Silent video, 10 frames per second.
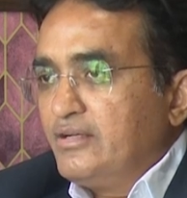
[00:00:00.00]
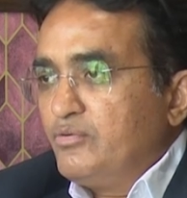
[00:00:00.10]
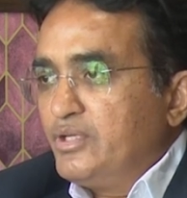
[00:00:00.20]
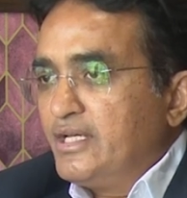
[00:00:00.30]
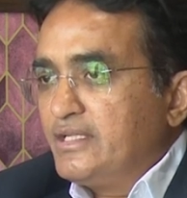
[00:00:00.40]

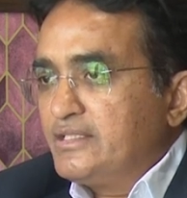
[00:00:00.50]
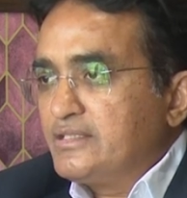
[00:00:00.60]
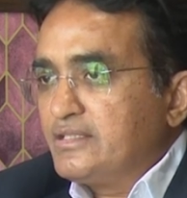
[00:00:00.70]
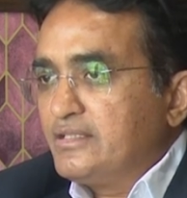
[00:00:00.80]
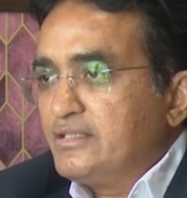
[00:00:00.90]
we
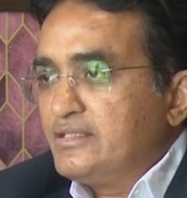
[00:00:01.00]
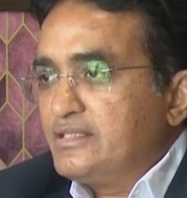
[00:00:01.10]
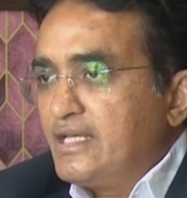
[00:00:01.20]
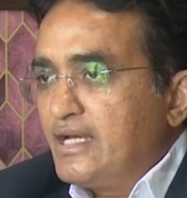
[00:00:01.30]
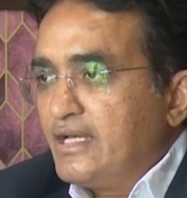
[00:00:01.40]
as uh,
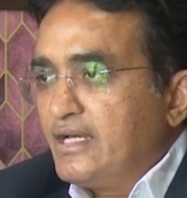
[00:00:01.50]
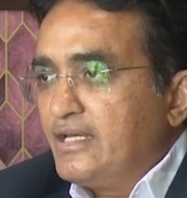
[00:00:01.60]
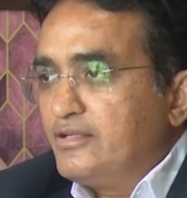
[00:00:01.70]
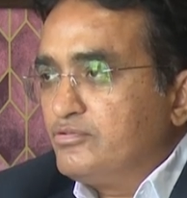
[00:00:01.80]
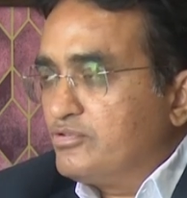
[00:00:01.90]
C I
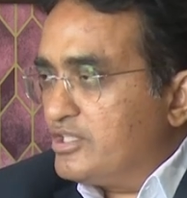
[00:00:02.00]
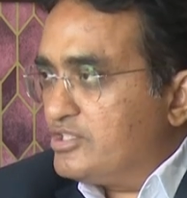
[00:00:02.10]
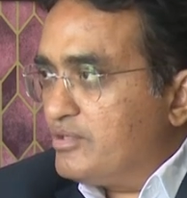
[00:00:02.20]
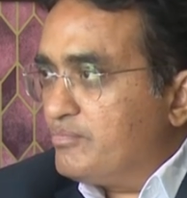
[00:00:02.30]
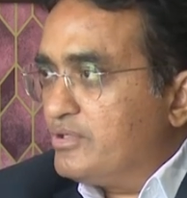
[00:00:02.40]
I, Gujarat
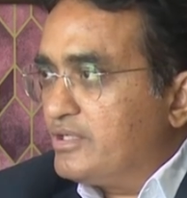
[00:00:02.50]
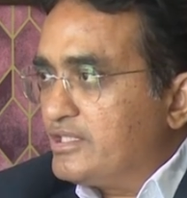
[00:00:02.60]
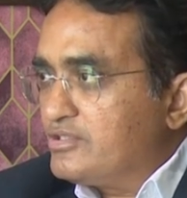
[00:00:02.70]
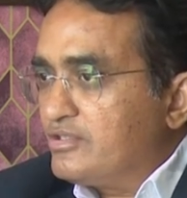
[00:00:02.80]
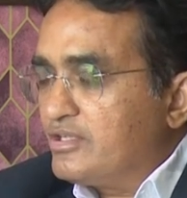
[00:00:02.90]
Chamber,
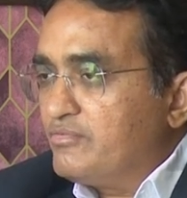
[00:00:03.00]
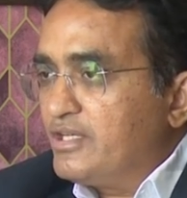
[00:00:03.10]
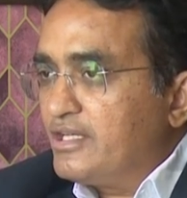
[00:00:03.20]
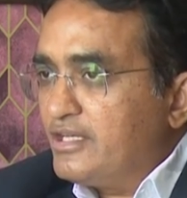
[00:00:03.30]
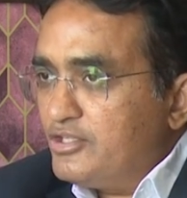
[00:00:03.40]
et cetera,
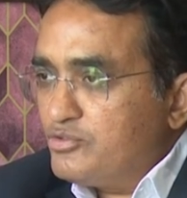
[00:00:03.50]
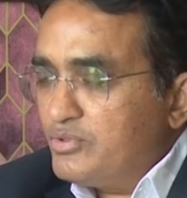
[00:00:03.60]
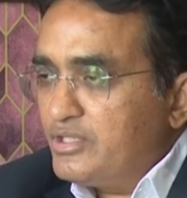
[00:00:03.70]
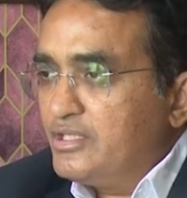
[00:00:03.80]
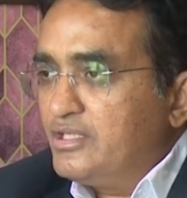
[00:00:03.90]
we engage
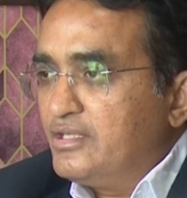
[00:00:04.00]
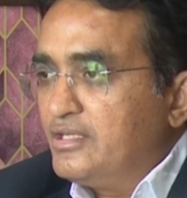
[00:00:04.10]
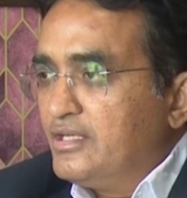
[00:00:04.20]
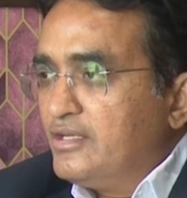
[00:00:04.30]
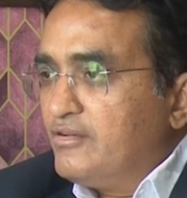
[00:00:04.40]
with the
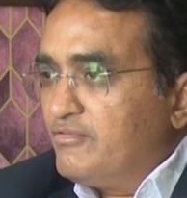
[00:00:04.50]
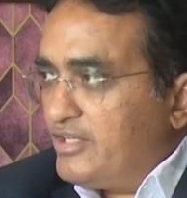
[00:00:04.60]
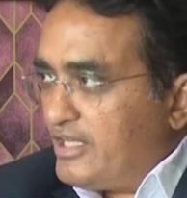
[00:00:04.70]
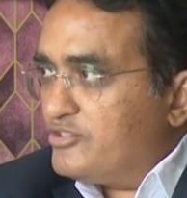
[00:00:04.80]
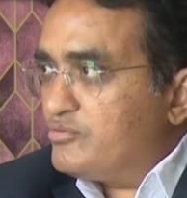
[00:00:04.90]

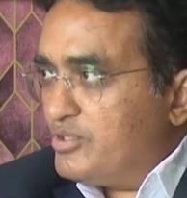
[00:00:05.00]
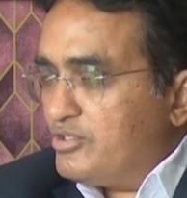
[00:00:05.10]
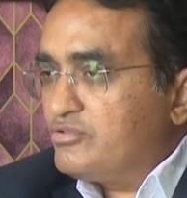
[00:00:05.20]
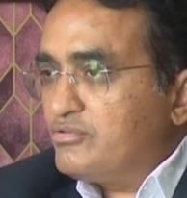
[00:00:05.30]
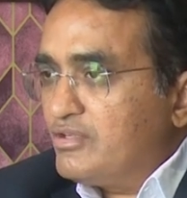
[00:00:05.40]
finance
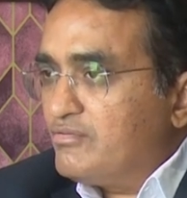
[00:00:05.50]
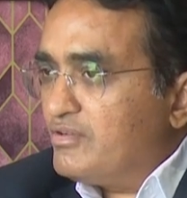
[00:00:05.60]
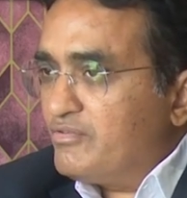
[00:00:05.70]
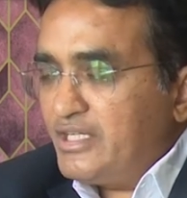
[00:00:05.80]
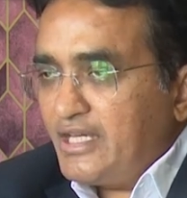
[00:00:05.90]
ministry, and we
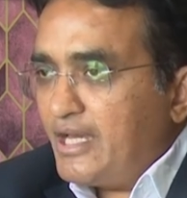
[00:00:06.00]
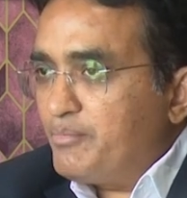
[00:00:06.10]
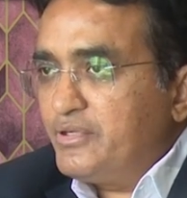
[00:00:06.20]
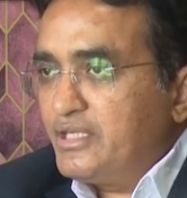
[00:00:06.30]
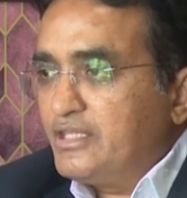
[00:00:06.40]
are very
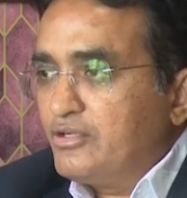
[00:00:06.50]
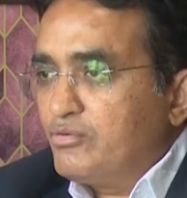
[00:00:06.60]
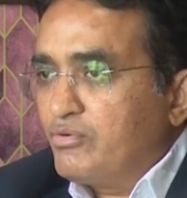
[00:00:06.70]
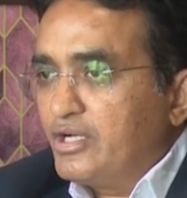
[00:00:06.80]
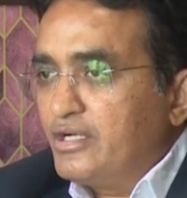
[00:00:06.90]
happy at the
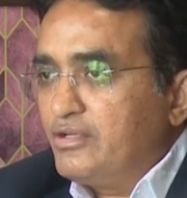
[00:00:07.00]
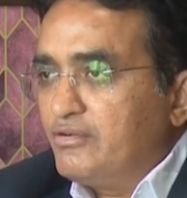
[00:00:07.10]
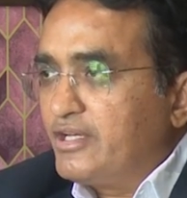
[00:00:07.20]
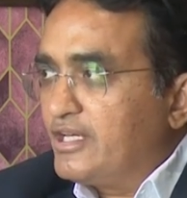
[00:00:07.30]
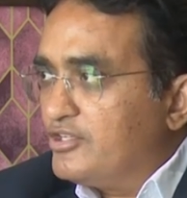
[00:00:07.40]
quality
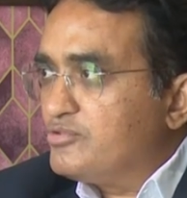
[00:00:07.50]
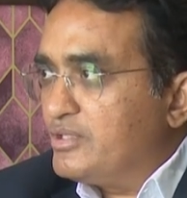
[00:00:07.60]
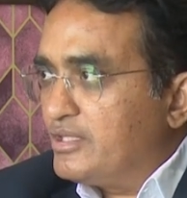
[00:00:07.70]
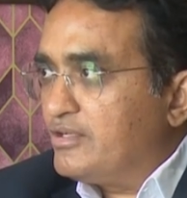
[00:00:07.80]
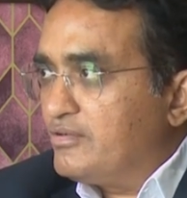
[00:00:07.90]
of
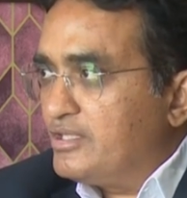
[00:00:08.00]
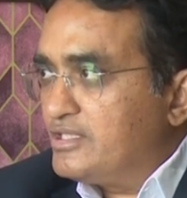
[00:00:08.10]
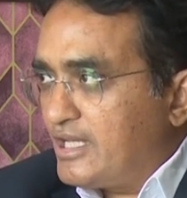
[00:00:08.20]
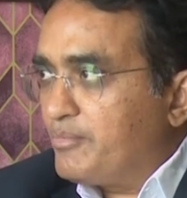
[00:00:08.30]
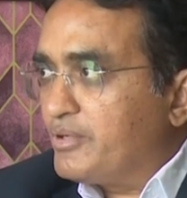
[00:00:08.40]
engagement that
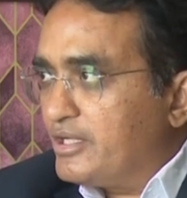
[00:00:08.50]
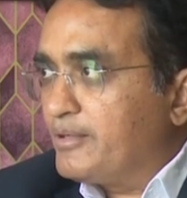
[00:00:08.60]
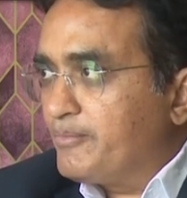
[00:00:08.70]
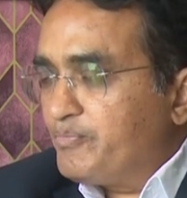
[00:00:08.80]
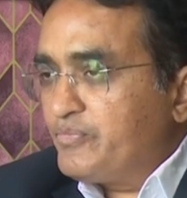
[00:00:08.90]
is happening
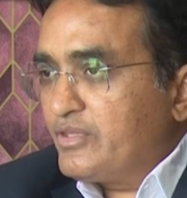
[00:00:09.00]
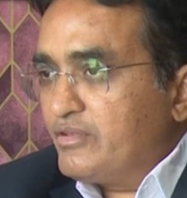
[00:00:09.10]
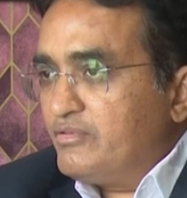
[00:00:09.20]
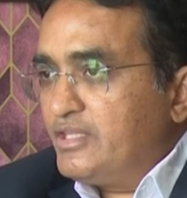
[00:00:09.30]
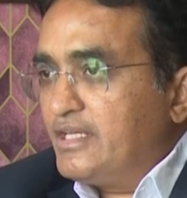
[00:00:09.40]

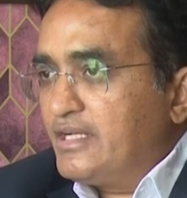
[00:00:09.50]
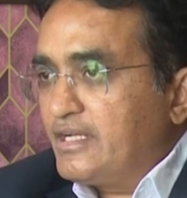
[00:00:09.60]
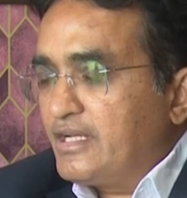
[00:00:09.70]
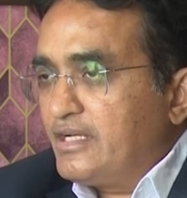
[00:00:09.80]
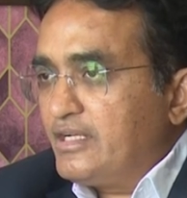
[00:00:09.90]
with the
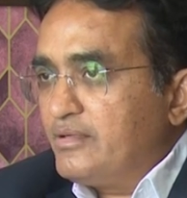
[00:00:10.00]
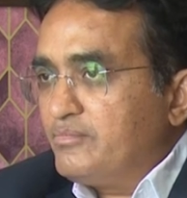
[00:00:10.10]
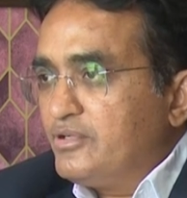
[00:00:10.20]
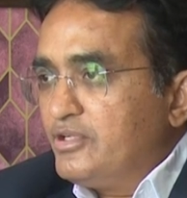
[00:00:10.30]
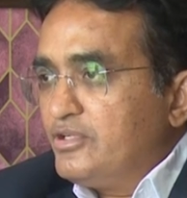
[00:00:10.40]
entire team.
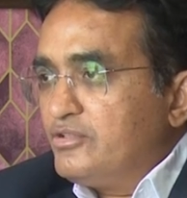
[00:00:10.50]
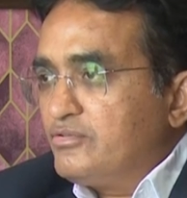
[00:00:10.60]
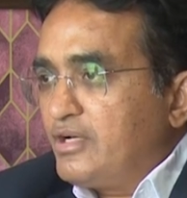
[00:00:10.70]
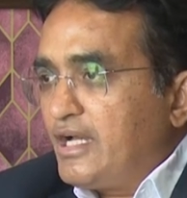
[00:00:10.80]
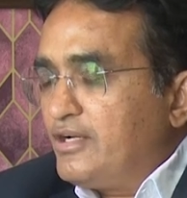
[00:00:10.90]

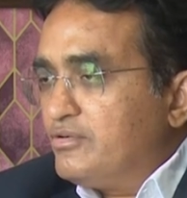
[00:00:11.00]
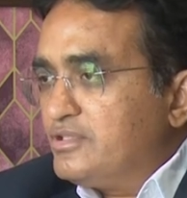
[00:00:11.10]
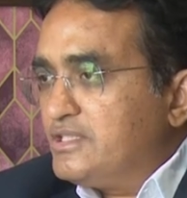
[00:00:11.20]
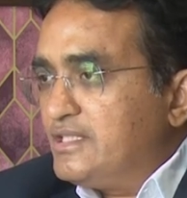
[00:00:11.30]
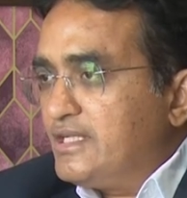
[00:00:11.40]
So I don't
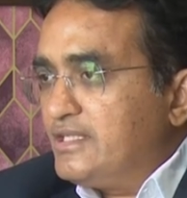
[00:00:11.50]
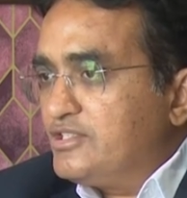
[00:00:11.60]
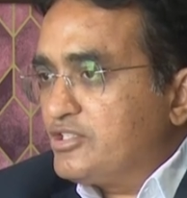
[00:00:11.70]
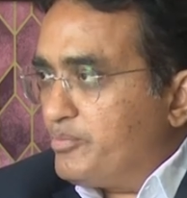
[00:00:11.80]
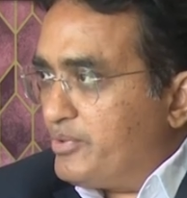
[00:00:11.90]
see any
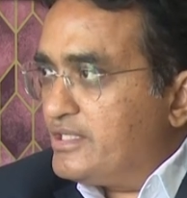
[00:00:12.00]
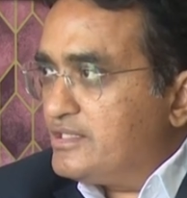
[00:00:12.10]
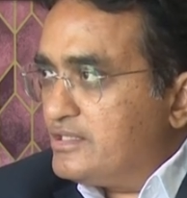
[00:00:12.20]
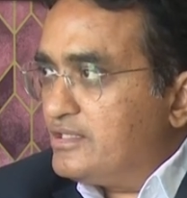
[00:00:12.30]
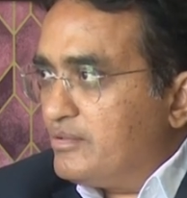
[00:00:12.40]

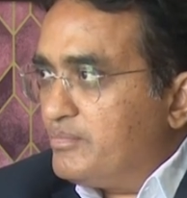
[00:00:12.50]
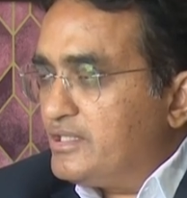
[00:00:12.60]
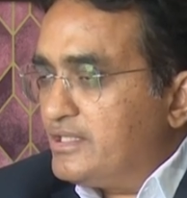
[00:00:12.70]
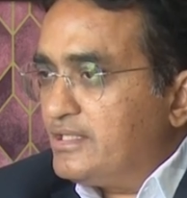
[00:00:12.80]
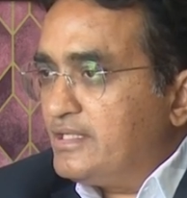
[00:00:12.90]
surprises in the
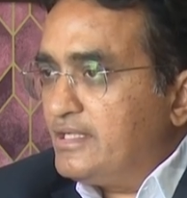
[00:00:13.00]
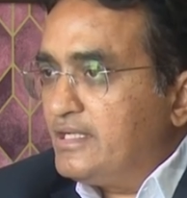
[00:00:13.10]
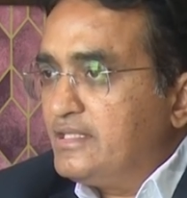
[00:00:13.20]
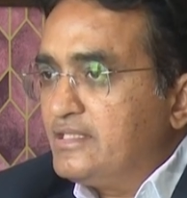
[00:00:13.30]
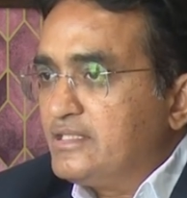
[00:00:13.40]
budget.
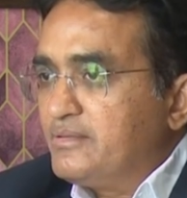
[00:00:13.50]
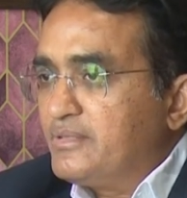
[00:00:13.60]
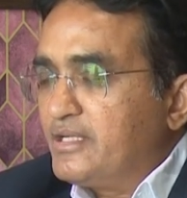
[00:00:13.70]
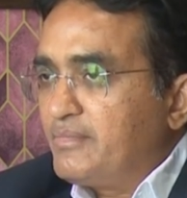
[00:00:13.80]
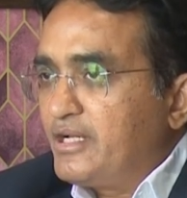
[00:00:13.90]
At the same
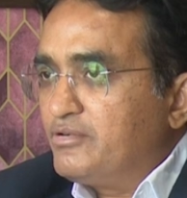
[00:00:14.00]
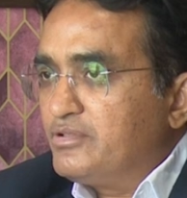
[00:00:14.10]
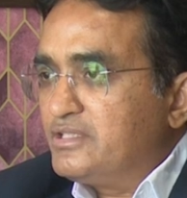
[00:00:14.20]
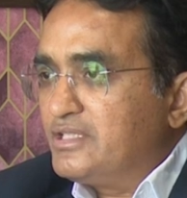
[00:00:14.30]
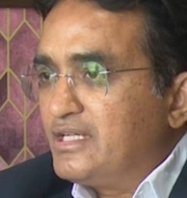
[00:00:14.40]
time, I
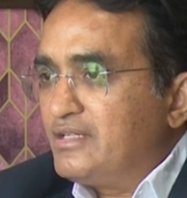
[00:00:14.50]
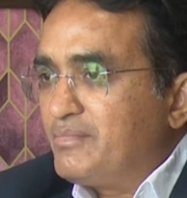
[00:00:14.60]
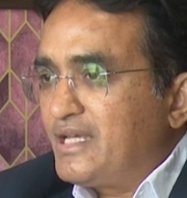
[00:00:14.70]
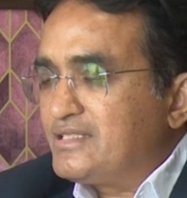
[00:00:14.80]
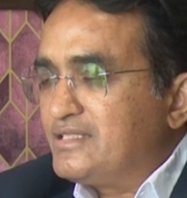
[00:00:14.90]
don't see any
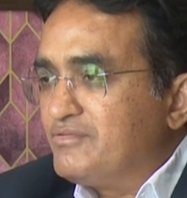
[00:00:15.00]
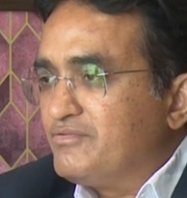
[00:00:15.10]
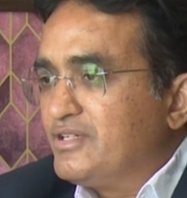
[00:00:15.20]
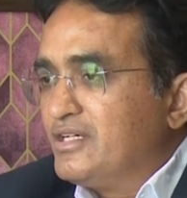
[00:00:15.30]
massive,